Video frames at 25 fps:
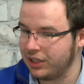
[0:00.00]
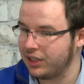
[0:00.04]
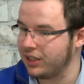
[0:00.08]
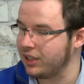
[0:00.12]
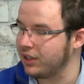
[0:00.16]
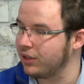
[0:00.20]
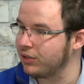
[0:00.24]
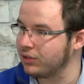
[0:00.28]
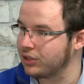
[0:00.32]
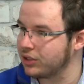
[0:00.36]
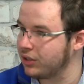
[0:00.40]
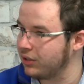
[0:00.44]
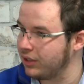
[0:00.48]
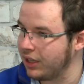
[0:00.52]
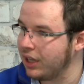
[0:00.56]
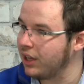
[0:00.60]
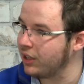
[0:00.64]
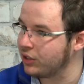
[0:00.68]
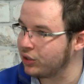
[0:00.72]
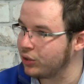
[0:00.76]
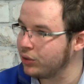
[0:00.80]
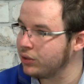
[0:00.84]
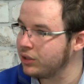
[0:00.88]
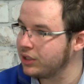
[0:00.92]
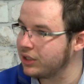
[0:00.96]
Nicky Law's gone, yeah,
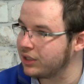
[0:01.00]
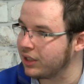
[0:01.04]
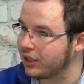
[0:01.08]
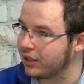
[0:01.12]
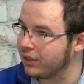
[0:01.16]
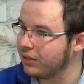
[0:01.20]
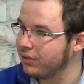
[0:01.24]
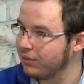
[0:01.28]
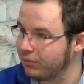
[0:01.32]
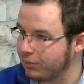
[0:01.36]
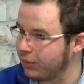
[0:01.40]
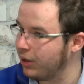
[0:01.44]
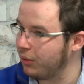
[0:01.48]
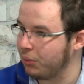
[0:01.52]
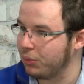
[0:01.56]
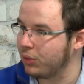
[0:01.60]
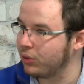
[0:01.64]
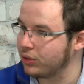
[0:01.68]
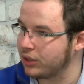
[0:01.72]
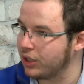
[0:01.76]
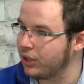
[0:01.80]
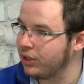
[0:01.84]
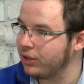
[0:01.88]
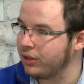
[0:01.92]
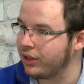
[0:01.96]
I trust you.
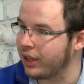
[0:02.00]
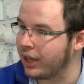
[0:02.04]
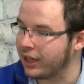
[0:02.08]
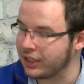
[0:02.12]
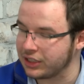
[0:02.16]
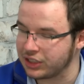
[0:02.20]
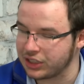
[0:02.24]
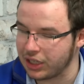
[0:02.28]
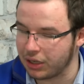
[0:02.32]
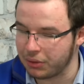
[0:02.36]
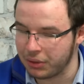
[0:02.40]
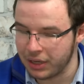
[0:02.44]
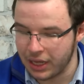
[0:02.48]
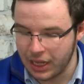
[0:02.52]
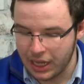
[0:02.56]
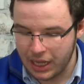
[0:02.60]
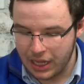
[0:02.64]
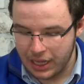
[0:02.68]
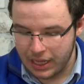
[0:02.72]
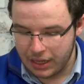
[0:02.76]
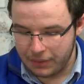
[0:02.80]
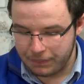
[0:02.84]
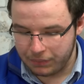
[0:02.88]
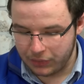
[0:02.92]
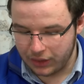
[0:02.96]
We'll do that. So,
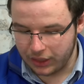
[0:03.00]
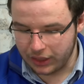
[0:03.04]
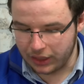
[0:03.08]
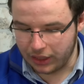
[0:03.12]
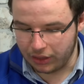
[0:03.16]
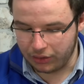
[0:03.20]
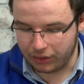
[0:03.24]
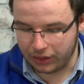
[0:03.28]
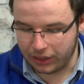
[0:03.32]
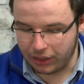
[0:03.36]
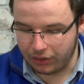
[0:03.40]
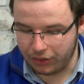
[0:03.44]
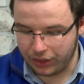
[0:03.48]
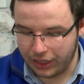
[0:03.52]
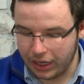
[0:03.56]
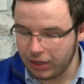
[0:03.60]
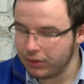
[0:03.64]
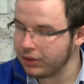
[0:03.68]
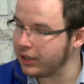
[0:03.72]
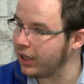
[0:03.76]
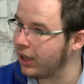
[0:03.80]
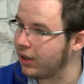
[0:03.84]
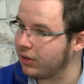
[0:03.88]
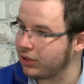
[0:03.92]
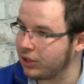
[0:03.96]
you know, the
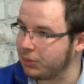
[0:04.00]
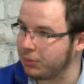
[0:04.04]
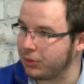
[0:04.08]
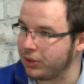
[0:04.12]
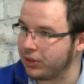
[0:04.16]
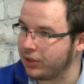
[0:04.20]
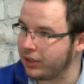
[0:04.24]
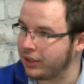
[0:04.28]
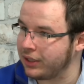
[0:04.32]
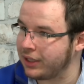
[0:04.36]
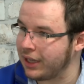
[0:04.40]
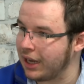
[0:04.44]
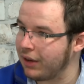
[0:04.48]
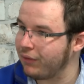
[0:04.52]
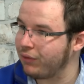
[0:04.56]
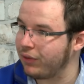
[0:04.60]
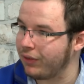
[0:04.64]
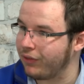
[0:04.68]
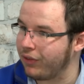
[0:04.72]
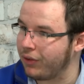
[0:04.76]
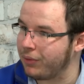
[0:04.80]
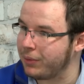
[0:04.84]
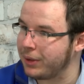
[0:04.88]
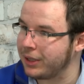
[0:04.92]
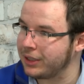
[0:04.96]
only argument you'd have
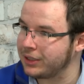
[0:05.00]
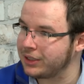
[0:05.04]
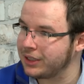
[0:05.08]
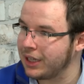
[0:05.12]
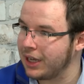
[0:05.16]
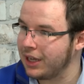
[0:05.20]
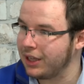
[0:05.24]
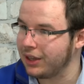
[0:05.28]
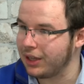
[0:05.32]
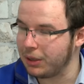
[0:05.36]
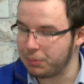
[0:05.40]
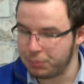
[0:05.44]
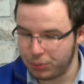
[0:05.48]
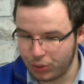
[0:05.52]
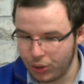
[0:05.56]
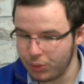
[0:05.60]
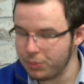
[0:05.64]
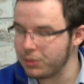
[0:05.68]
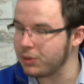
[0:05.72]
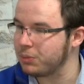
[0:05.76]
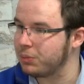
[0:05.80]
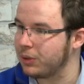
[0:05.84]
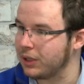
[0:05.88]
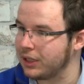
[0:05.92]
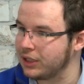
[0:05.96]
with them is they
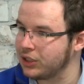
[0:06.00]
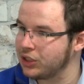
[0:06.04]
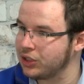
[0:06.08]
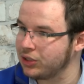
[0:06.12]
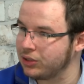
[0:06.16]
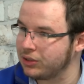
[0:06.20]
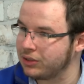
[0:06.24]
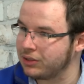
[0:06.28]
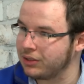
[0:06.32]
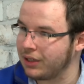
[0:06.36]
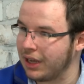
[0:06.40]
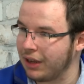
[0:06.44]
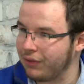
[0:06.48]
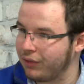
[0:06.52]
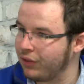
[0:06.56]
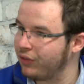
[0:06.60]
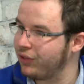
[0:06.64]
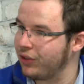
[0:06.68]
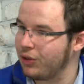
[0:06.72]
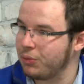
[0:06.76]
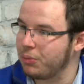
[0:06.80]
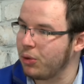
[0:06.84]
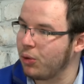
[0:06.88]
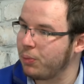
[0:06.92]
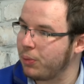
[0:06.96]
probably should have a
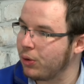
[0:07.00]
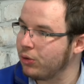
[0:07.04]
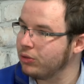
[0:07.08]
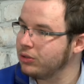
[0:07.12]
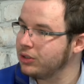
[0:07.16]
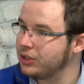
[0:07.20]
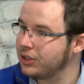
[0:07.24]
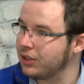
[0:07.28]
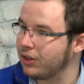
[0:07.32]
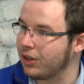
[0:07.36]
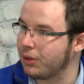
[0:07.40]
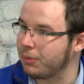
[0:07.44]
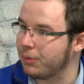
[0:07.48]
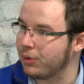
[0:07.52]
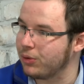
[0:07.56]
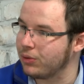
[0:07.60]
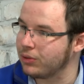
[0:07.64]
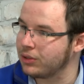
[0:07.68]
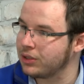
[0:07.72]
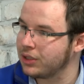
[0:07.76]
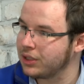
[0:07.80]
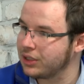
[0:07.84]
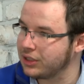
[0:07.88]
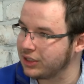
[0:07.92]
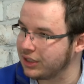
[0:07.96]
few more points on the
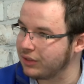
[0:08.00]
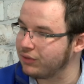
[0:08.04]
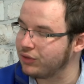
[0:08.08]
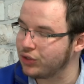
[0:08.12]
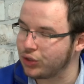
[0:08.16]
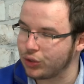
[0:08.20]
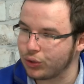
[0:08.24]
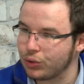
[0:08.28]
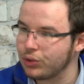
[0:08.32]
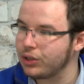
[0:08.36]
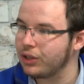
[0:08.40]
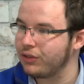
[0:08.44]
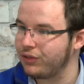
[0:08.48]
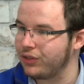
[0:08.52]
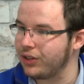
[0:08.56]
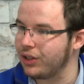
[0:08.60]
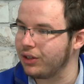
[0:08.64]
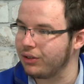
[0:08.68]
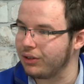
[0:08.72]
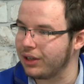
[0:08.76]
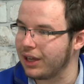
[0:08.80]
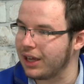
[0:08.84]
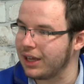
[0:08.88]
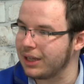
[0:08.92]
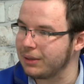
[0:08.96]
board, because they've drawn a
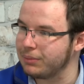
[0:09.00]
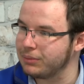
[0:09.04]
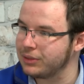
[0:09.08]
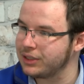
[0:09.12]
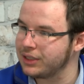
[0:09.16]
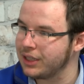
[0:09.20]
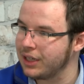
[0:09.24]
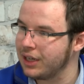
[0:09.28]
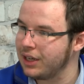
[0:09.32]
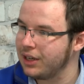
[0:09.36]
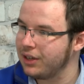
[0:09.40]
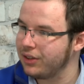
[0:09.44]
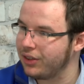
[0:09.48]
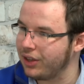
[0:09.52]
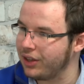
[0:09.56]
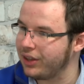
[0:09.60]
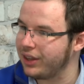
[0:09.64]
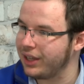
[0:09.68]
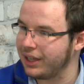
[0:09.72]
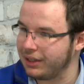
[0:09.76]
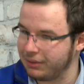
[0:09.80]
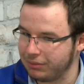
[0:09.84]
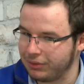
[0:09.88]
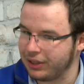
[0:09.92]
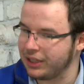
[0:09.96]
few games that
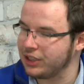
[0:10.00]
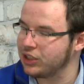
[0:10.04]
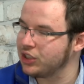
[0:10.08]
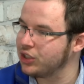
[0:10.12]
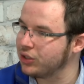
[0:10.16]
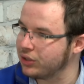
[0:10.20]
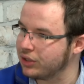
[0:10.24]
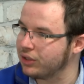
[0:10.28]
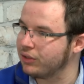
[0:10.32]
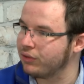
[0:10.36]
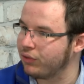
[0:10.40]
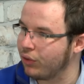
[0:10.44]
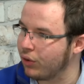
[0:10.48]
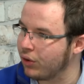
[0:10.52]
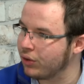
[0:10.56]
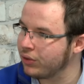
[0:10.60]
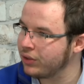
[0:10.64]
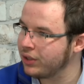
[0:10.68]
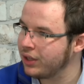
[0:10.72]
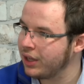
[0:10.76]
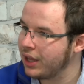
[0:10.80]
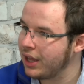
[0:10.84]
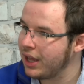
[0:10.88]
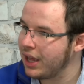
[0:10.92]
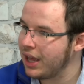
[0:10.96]
they should have
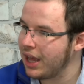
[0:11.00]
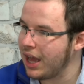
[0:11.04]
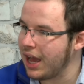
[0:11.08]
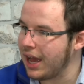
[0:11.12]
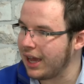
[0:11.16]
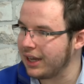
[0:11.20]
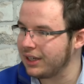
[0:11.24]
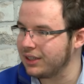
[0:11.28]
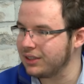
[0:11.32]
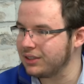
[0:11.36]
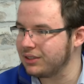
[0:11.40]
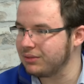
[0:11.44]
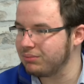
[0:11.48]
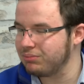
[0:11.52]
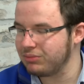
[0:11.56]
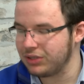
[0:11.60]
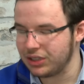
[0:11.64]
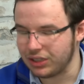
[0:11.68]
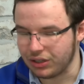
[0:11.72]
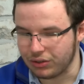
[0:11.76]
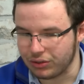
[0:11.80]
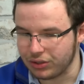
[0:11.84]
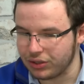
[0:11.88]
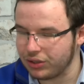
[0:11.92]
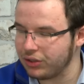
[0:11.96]
won. And, you
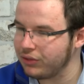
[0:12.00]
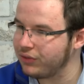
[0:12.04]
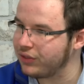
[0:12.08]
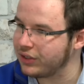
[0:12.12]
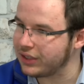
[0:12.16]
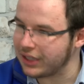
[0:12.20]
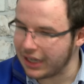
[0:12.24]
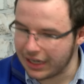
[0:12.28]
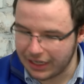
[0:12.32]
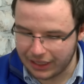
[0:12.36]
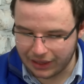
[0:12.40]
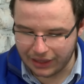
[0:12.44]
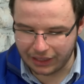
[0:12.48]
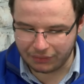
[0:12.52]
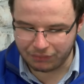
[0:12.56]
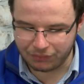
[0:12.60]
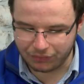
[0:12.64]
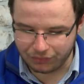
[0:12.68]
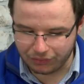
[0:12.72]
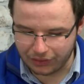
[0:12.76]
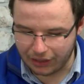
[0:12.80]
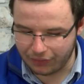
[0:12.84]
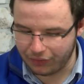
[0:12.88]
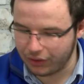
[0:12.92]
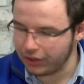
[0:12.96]
know, on another day,
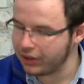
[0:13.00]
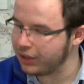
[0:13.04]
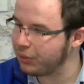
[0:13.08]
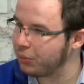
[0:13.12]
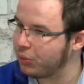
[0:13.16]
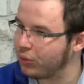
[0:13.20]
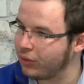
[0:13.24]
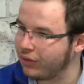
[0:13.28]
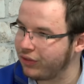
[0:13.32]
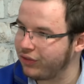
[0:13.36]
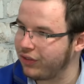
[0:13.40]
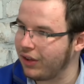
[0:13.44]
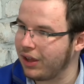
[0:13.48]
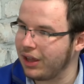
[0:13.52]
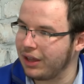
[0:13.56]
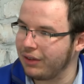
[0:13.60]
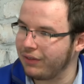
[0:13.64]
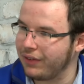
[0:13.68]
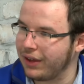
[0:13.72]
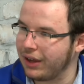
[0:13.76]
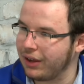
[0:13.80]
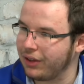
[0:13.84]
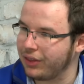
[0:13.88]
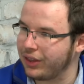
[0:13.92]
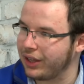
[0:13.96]
they've only won
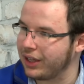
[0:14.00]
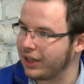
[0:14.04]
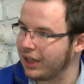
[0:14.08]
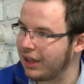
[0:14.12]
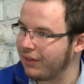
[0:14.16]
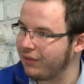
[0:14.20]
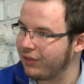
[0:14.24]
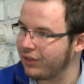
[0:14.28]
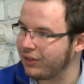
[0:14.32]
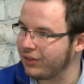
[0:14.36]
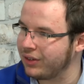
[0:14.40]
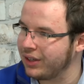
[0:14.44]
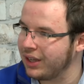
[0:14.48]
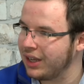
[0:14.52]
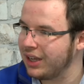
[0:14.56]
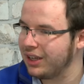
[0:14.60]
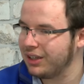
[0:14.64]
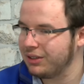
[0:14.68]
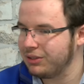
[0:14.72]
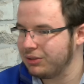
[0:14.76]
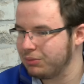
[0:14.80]
5 out of the 11.